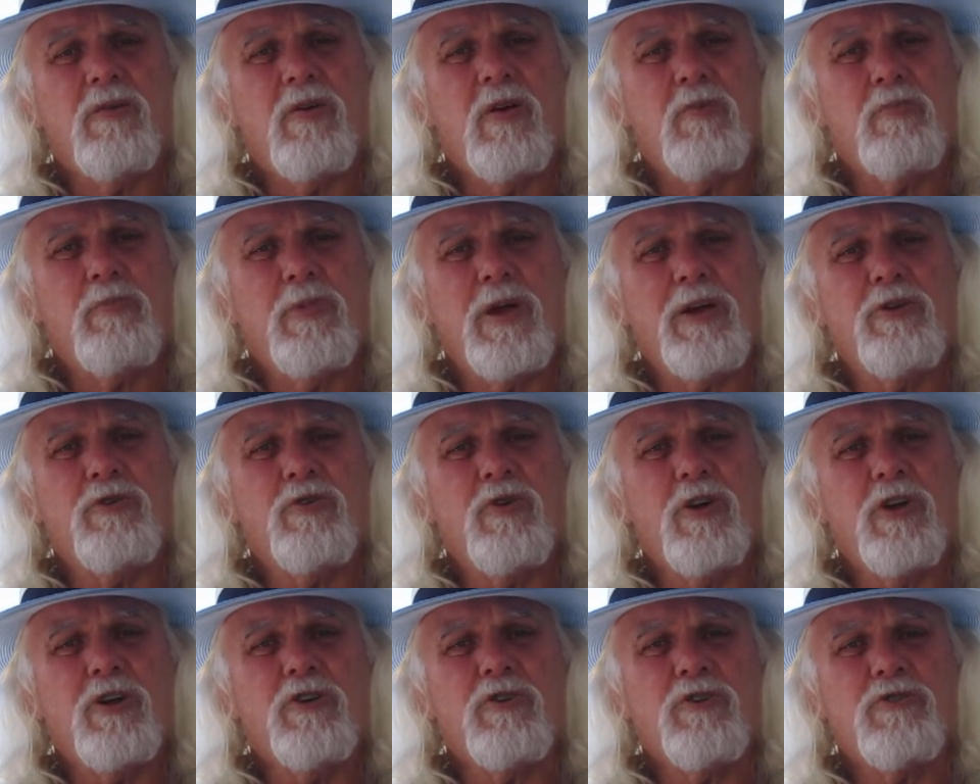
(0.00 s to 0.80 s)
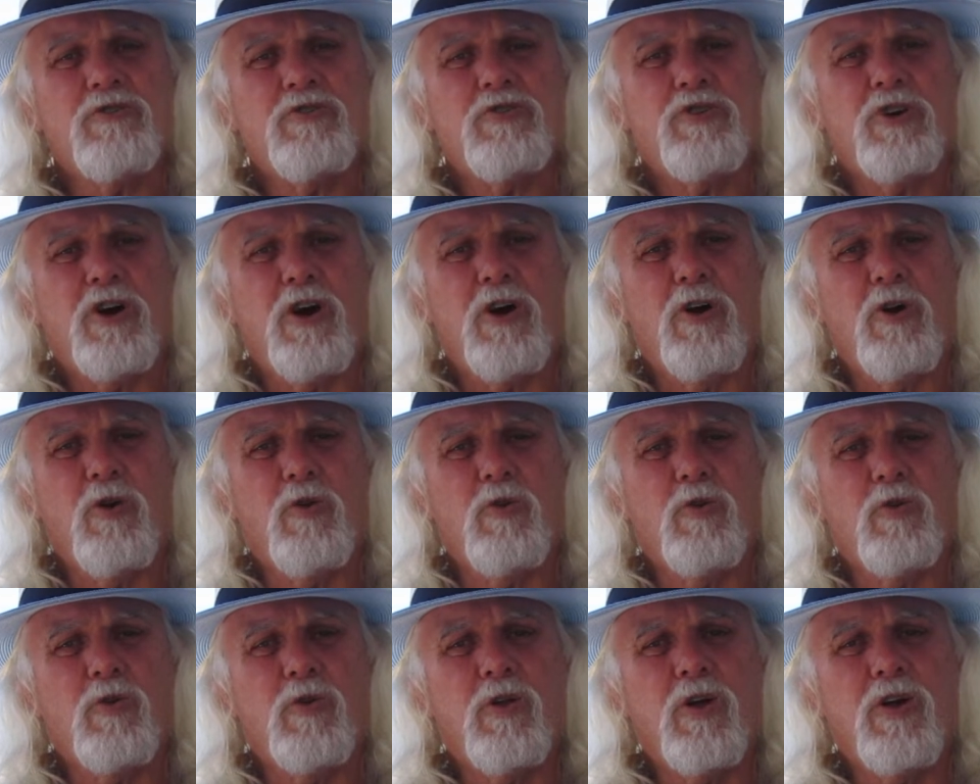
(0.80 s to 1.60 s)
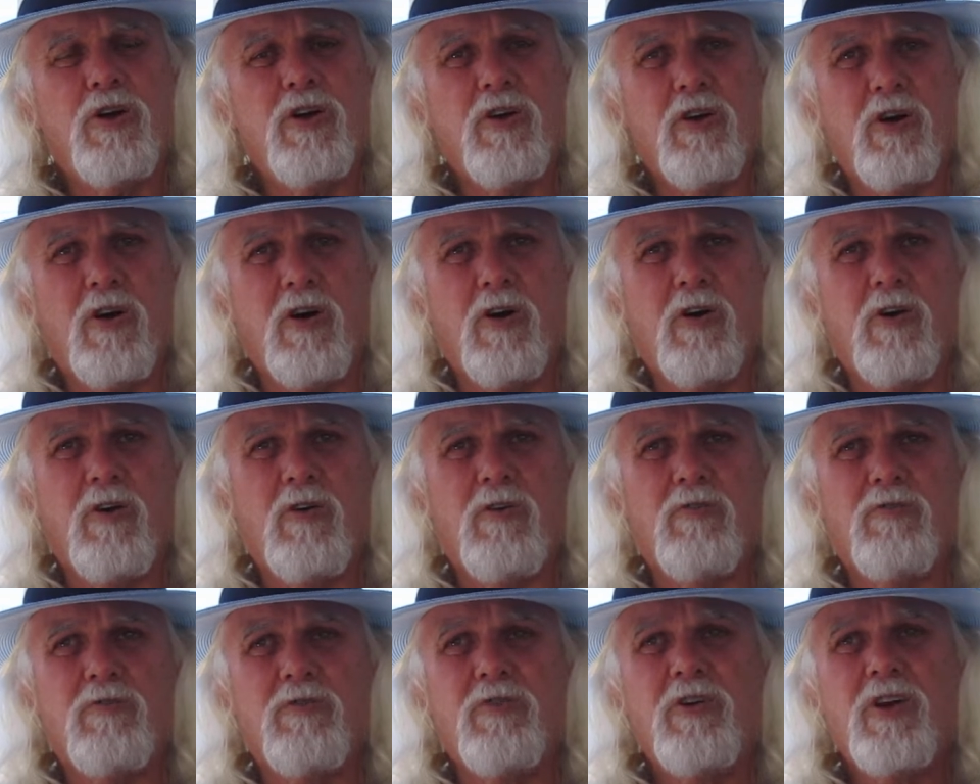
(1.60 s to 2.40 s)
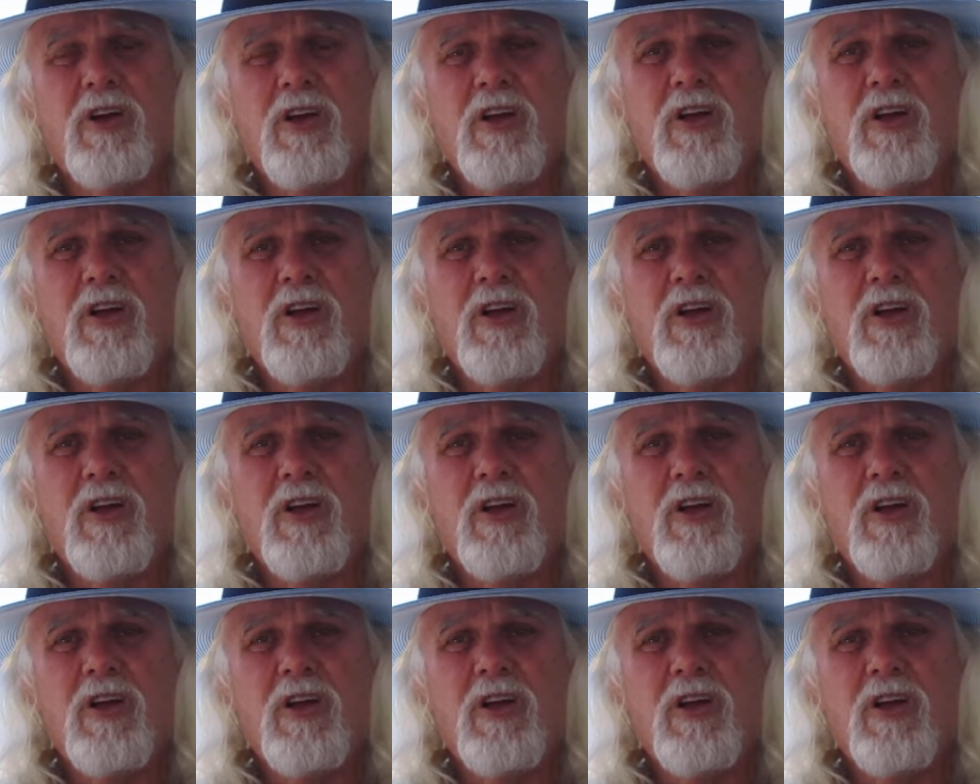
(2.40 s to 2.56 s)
better in control of